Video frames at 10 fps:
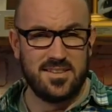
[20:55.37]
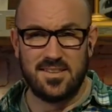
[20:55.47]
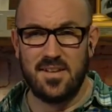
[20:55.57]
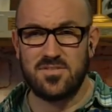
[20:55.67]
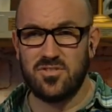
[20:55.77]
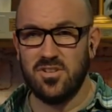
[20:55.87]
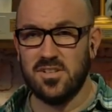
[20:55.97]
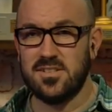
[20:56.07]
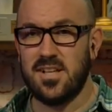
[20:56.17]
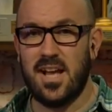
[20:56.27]
they've
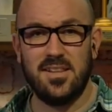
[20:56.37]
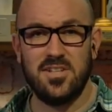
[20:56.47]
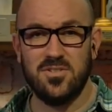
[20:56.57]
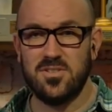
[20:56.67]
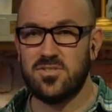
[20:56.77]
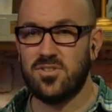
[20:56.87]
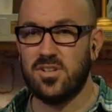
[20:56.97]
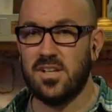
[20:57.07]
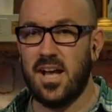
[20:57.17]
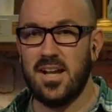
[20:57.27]
struggled, and they shouldn't struggle,